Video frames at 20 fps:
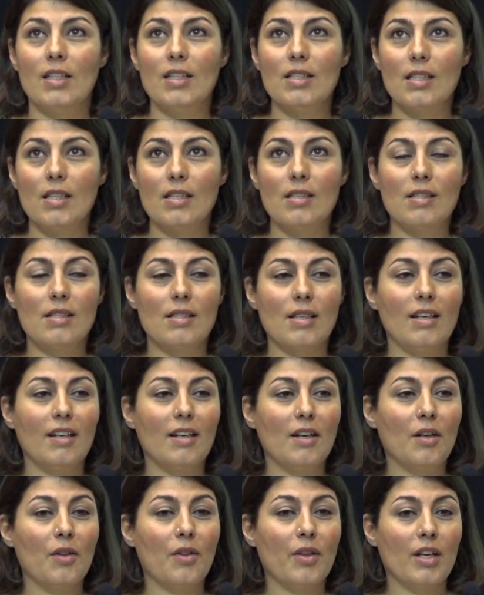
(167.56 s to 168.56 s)
this is
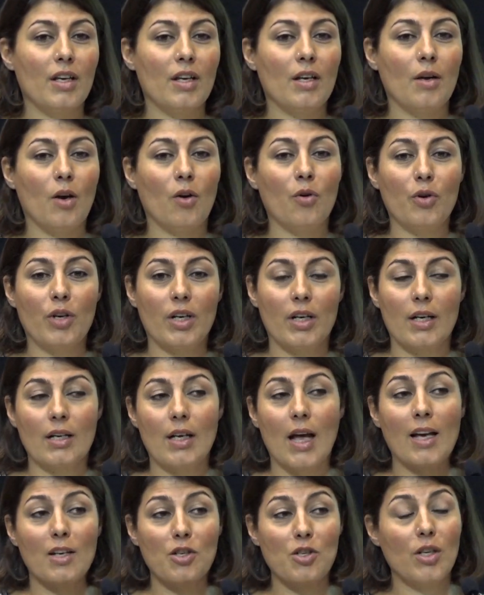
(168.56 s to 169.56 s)
the
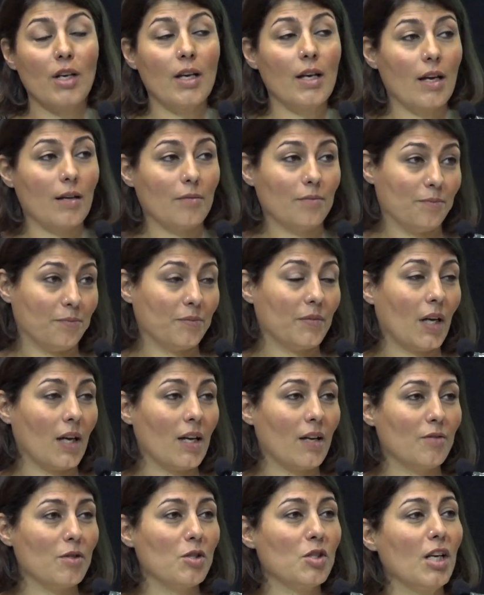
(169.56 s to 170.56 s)
organization. Actually, I
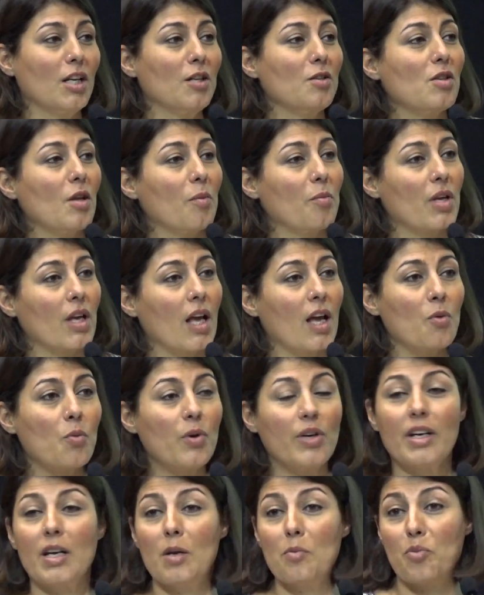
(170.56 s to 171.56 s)
have to tell you something. I
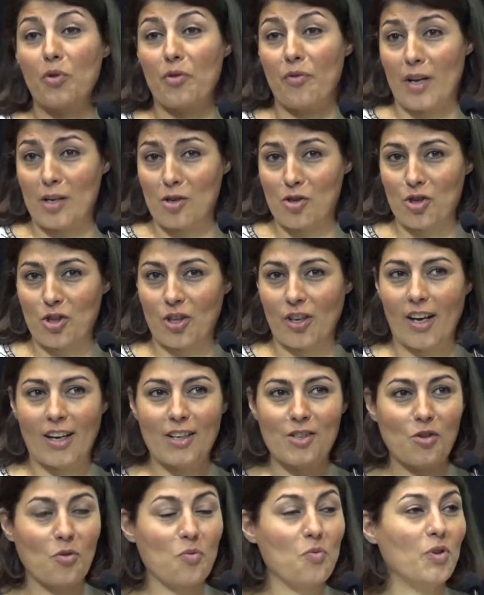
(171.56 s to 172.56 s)
work in prevention.
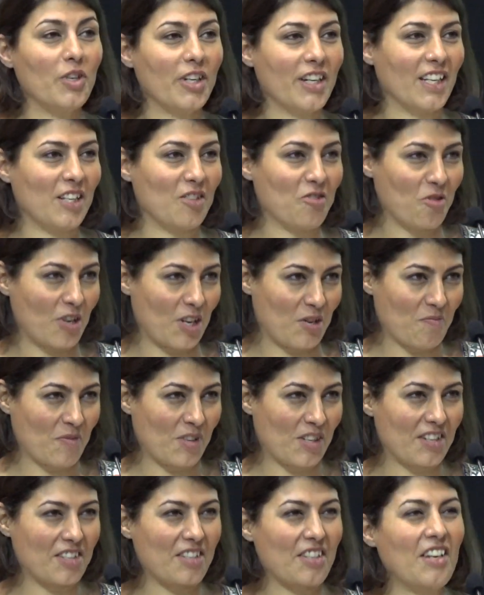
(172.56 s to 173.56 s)
I don't work in
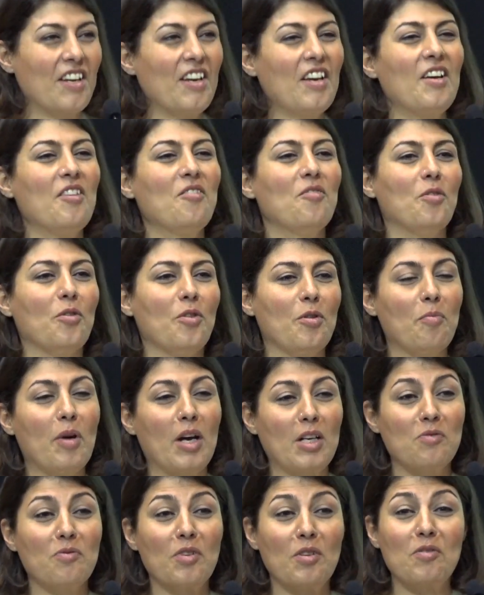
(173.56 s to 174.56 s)
treatment for the
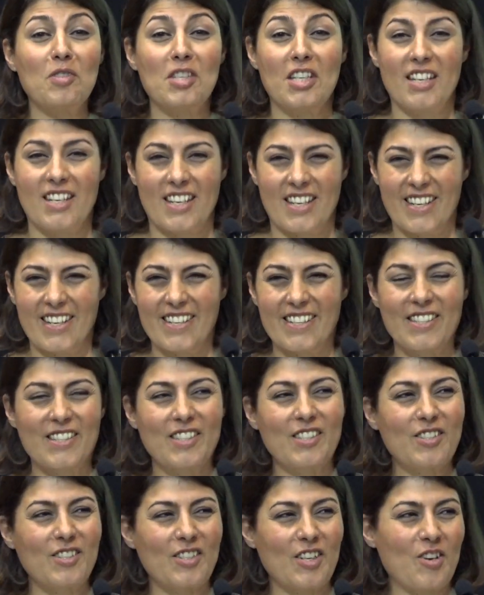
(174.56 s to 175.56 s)
past 15
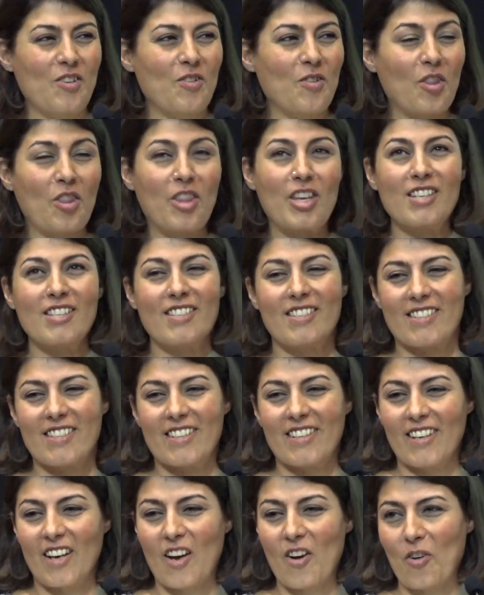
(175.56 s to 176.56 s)
years. So this
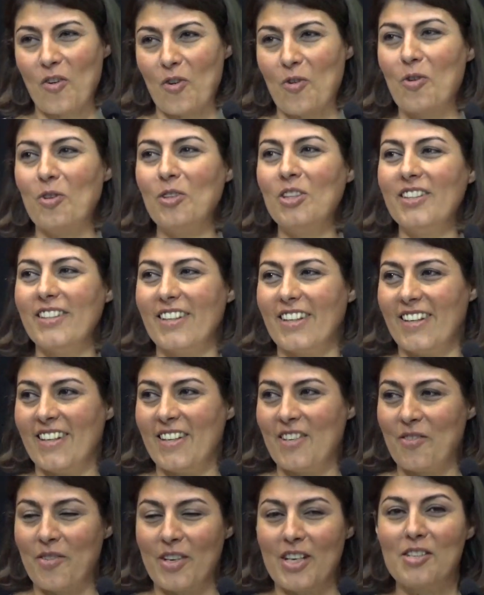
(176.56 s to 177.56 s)
whole
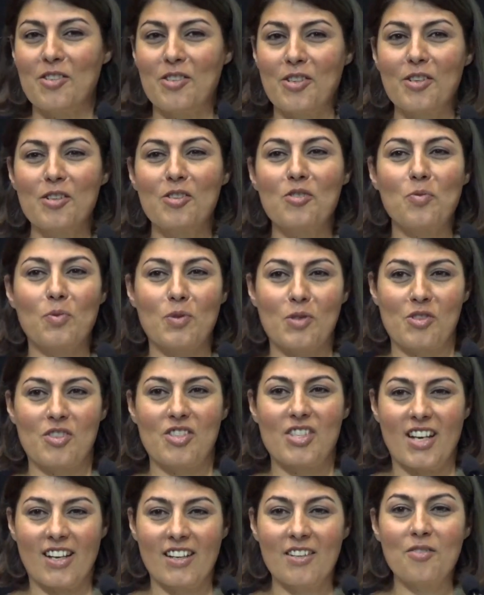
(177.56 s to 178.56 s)
research was
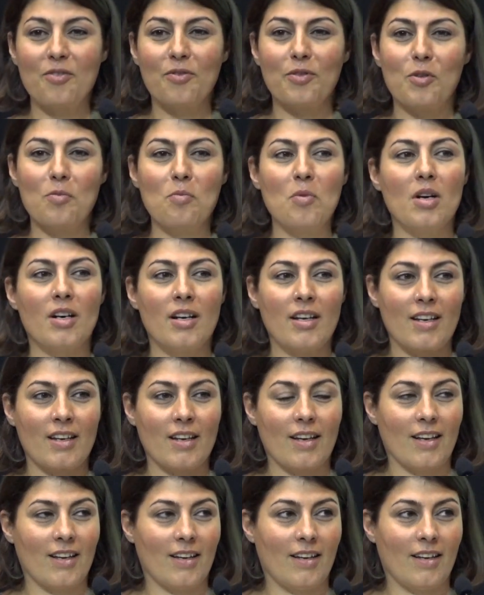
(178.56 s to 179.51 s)
done for my